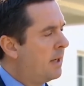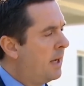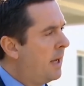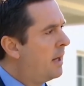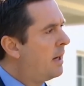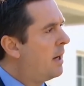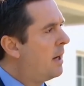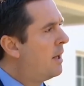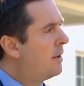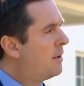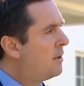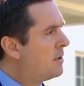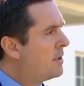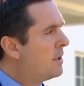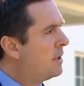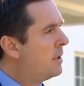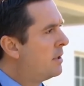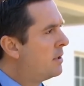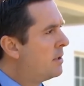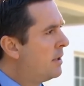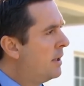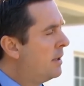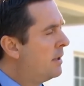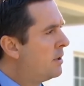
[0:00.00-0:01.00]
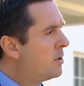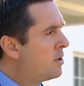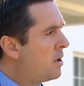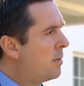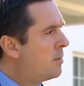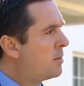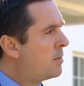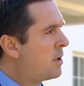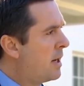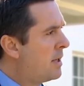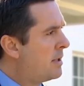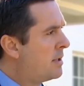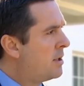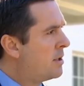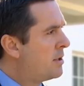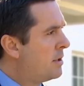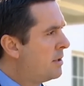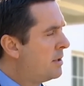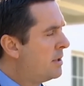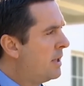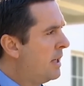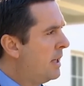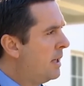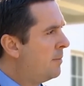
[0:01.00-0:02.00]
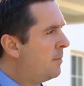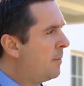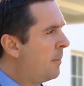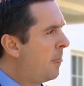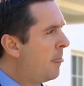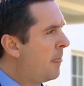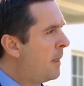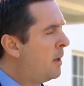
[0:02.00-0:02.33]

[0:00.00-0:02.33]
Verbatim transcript: and others in the Trump transition team